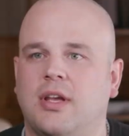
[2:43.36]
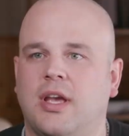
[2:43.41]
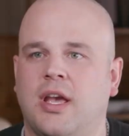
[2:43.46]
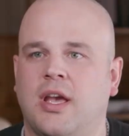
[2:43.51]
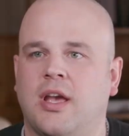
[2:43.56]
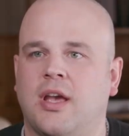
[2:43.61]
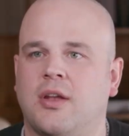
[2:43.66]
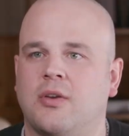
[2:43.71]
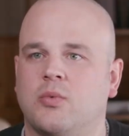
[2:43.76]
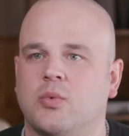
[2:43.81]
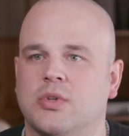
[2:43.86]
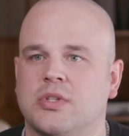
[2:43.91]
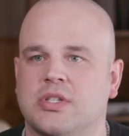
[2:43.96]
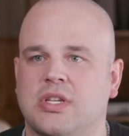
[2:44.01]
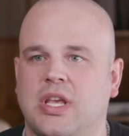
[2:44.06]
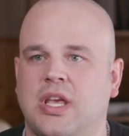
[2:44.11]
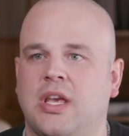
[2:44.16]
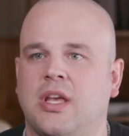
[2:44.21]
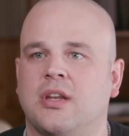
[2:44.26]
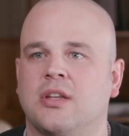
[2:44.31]
and was
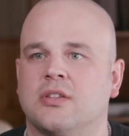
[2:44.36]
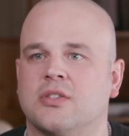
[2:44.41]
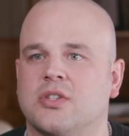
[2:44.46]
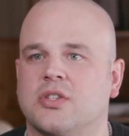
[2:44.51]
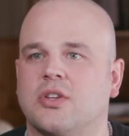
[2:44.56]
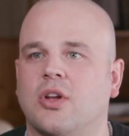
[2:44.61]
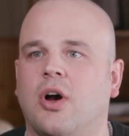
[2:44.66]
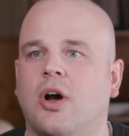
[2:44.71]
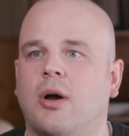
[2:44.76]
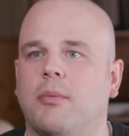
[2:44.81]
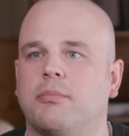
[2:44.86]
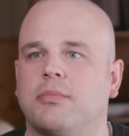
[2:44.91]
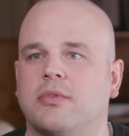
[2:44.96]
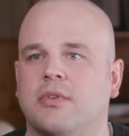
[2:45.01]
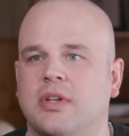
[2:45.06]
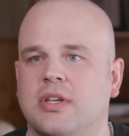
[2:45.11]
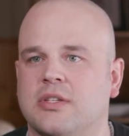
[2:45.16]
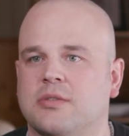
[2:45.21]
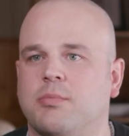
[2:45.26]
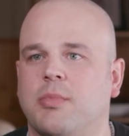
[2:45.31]
in and
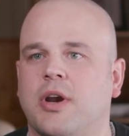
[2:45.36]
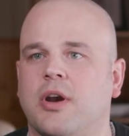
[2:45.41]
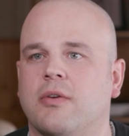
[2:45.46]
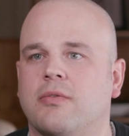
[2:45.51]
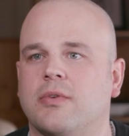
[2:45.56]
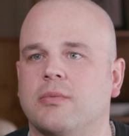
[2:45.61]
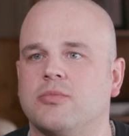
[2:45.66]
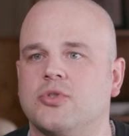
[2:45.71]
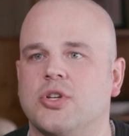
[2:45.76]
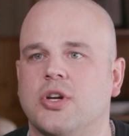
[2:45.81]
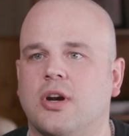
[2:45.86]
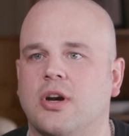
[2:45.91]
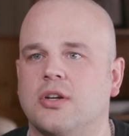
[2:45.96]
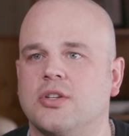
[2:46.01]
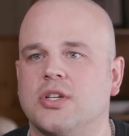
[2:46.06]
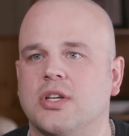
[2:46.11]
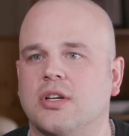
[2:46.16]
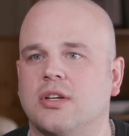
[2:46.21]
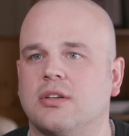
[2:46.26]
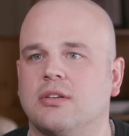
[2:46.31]
stopped this bear from
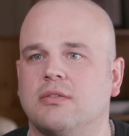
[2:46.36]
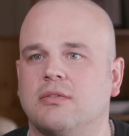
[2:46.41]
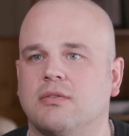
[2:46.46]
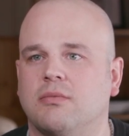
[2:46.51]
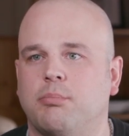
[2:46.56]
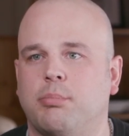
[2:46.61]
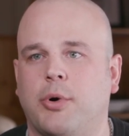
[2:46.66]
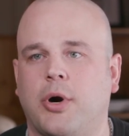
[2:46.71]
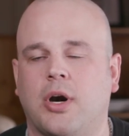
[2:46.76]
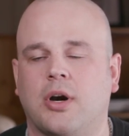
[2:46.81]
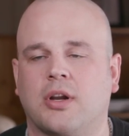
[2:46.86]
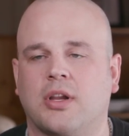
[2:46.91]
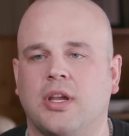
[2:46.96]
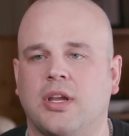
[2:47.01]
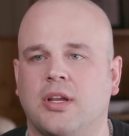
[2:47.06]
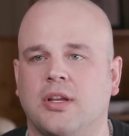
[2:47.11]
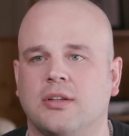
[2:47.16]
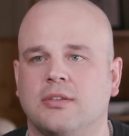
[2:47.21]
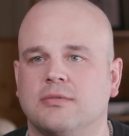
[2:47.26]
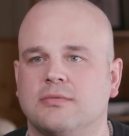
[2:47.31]
charging,
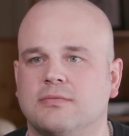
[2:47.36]
barking